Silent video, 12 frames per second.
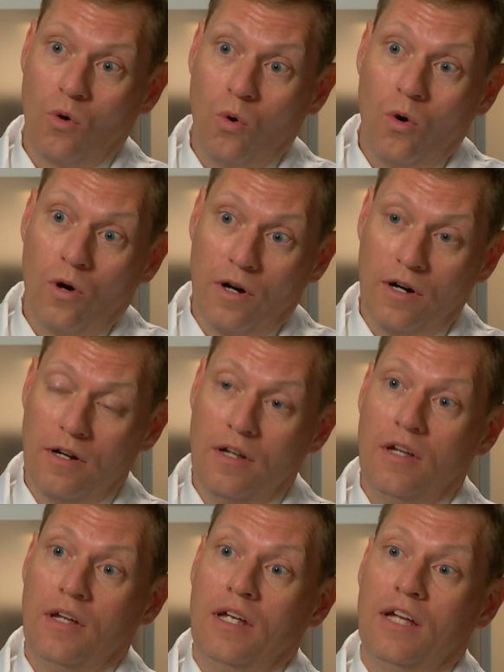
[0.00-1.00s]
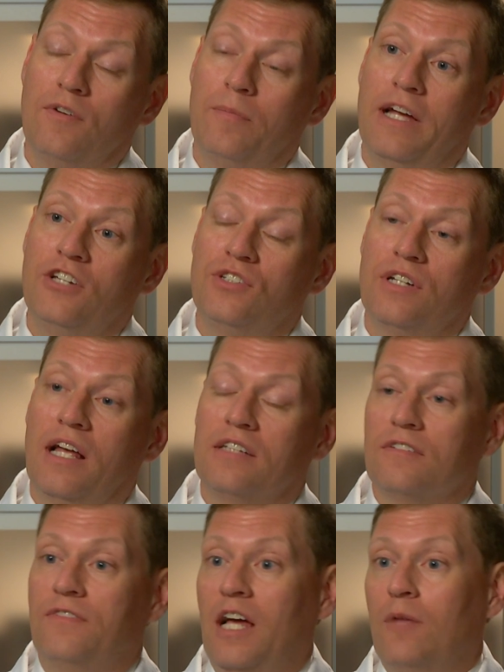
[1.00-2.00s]
or if a patient
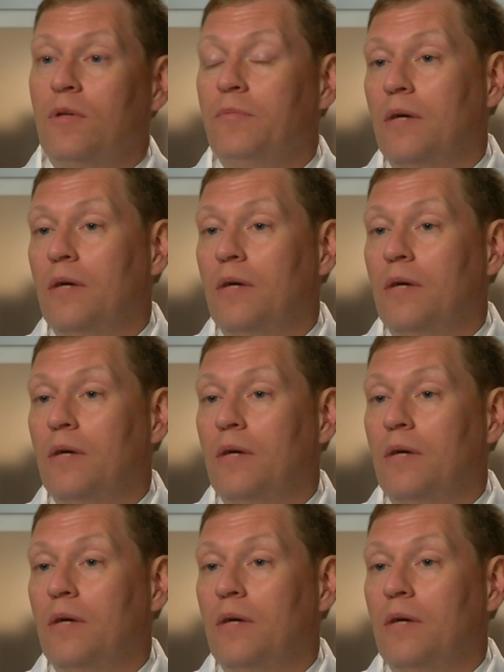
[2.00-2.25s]
has a family